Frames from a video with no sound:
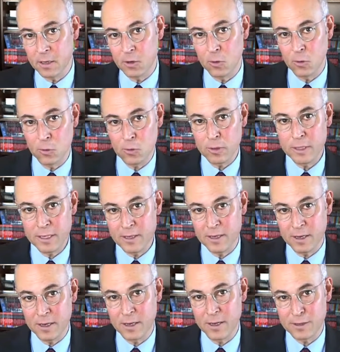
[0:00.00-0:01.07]

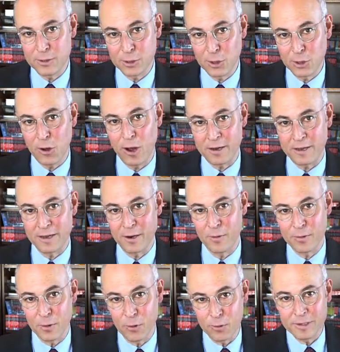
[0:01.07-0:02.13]
talk,
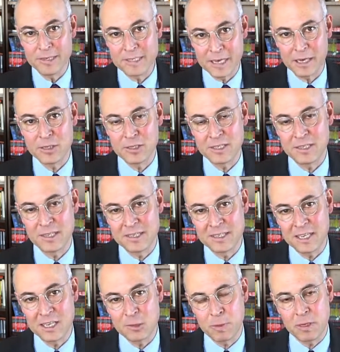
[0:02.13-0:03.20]
the early stages of the
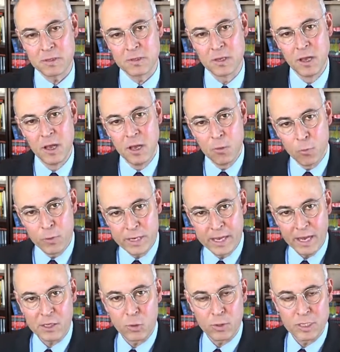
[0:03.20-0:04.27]
disease, because we
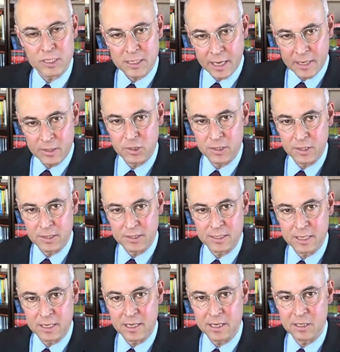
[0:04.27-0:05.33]
get to a stage of the
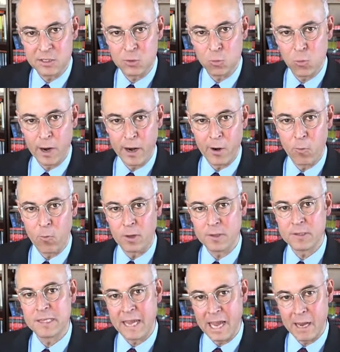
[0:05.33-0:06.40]
disease where once
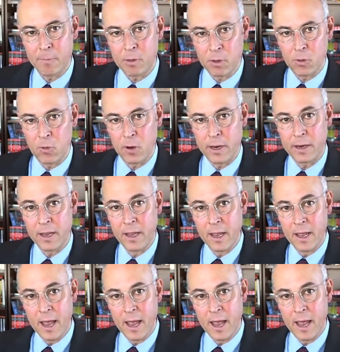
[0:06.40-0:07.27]
the amyloid